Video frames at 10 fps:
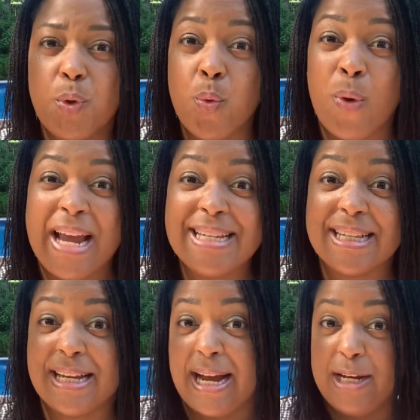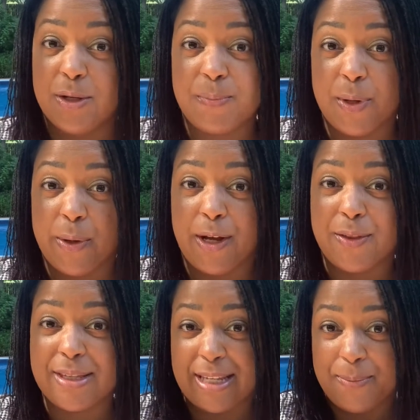ways to diagnose mental
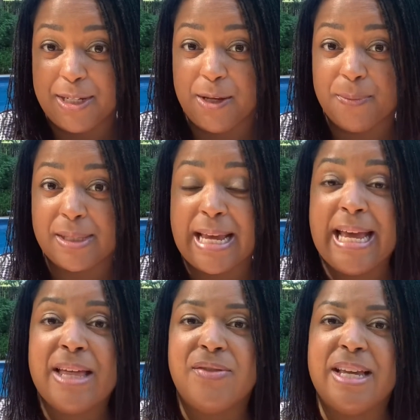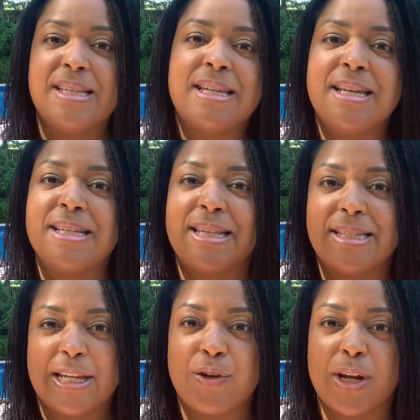health symptoms, this is the
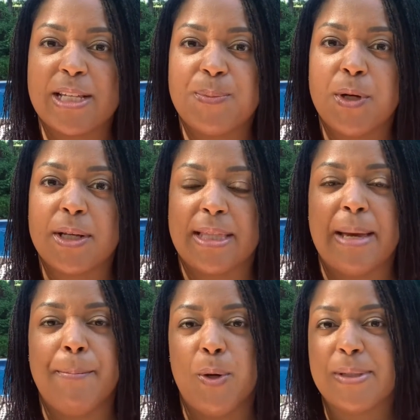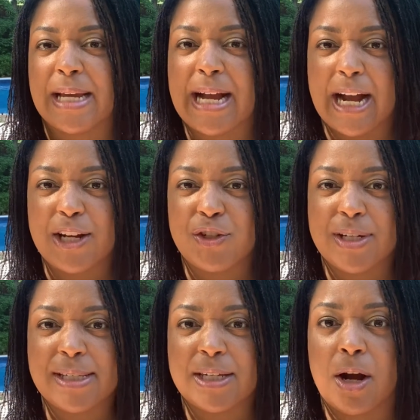standardized book that most
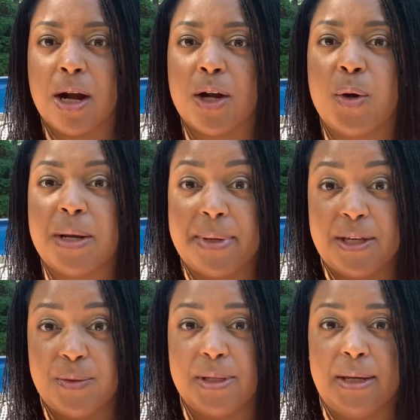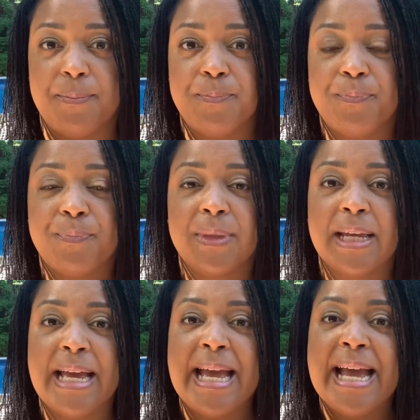psychiatrists are going to be using.
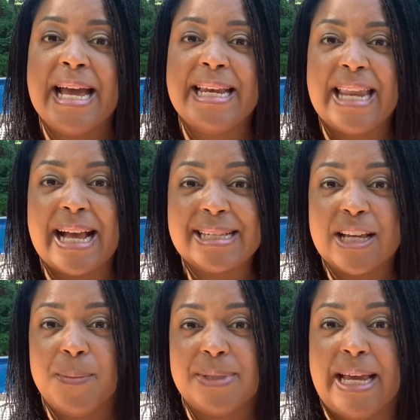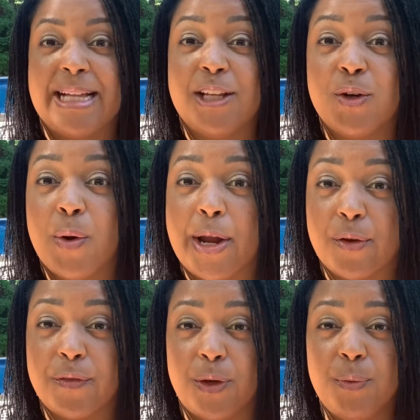Next comes a clinical
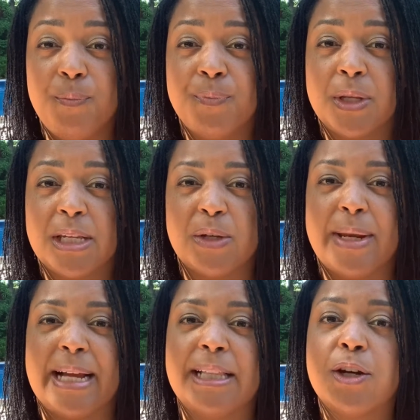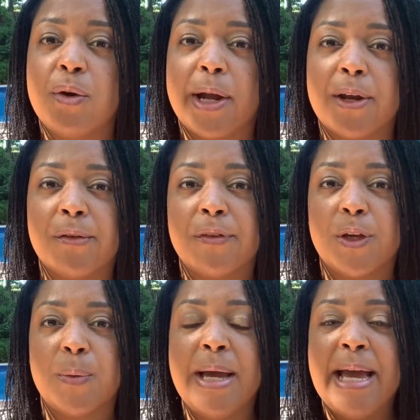interview. So in a clinical
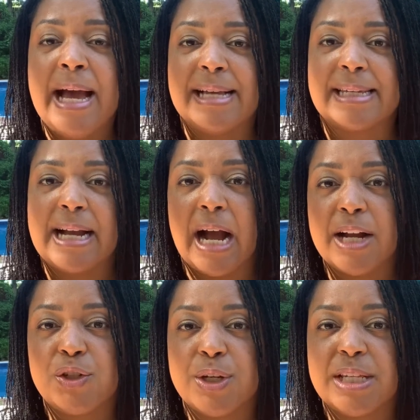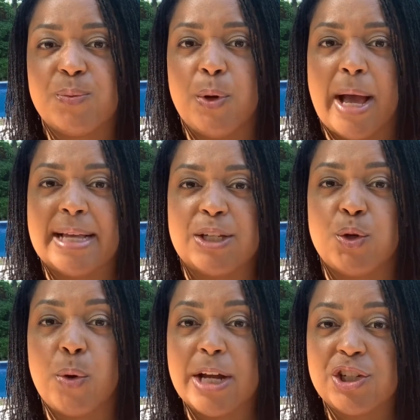interview, a psychiatrist will ask you
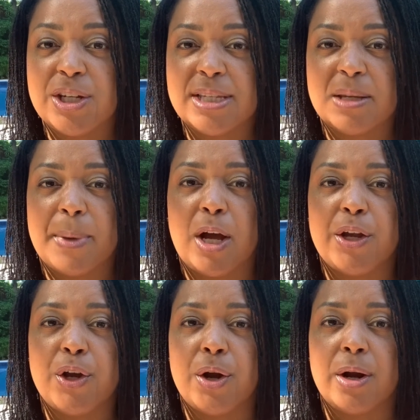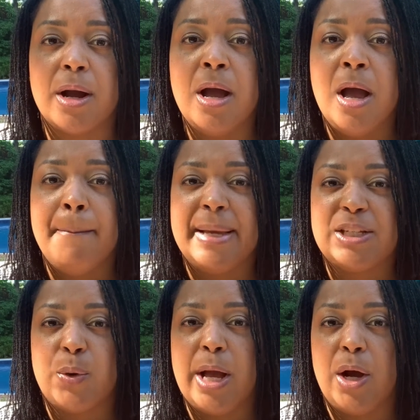questions about your
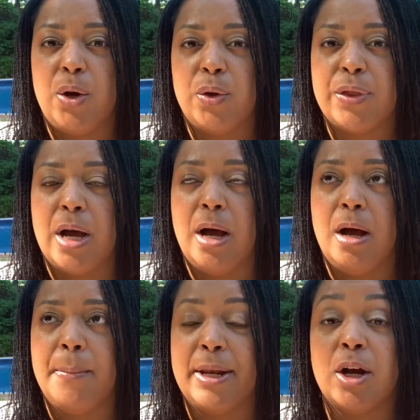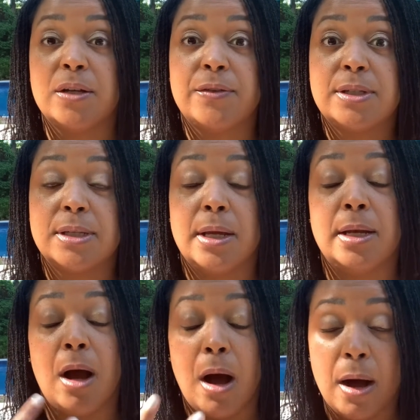mental health
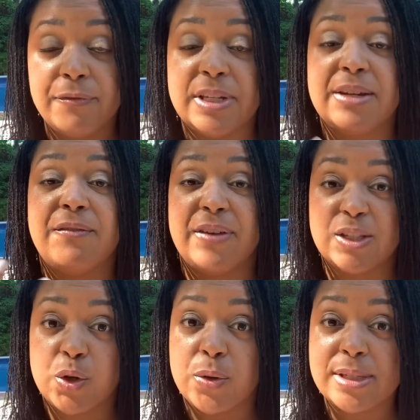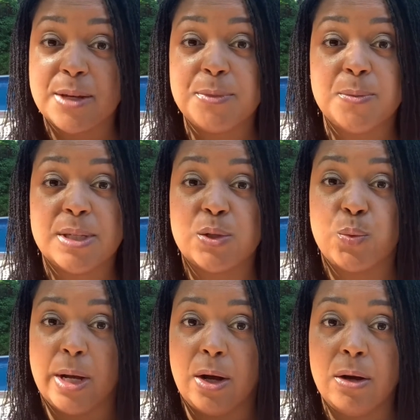and often physical symptoms as
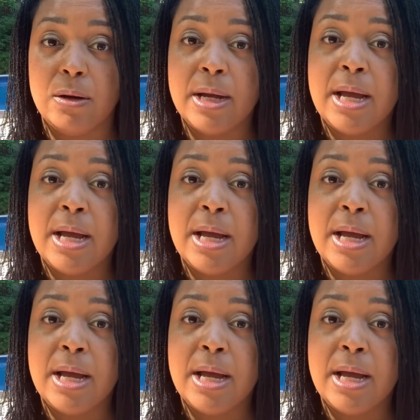well.